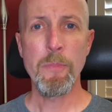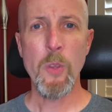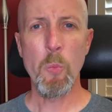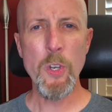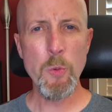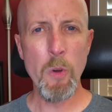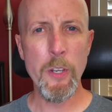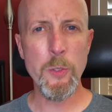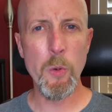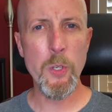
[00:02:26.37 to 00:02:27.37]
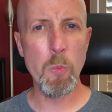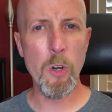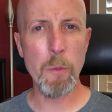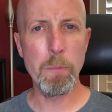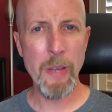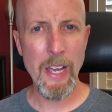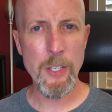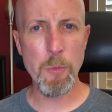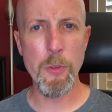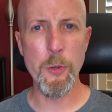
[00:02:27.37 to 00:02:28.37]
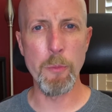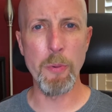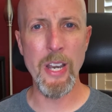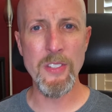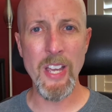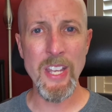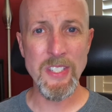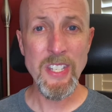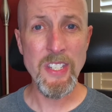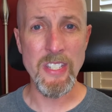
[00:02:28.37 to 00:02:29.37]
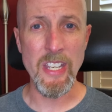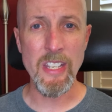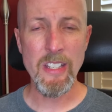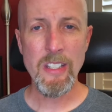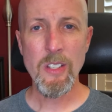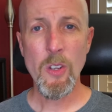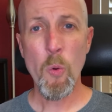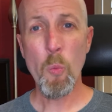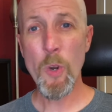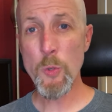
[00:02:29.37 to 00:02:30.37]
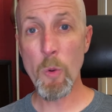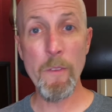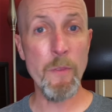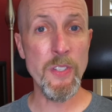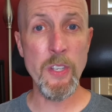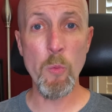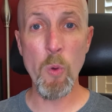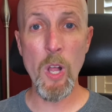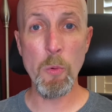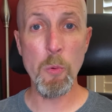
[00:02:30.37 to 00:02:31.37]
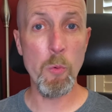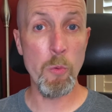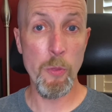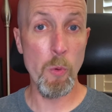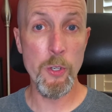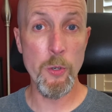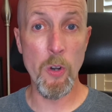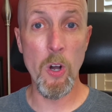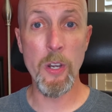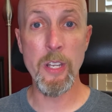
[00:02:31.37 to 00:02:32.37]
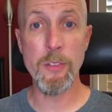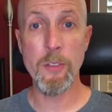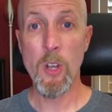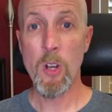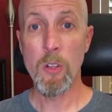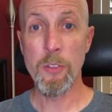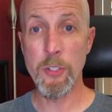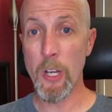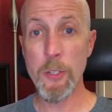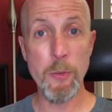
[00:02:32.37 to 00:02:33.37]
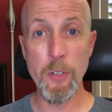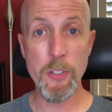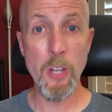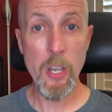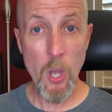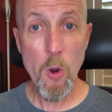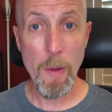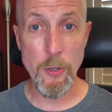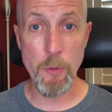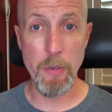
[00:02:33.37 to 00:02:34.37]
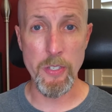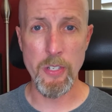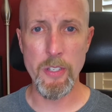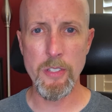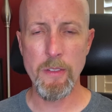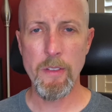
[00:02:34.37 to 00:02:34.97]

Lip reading: Which one is going to work best with your brand's identity? Which one fits in well with what your audience does or does not know about your business?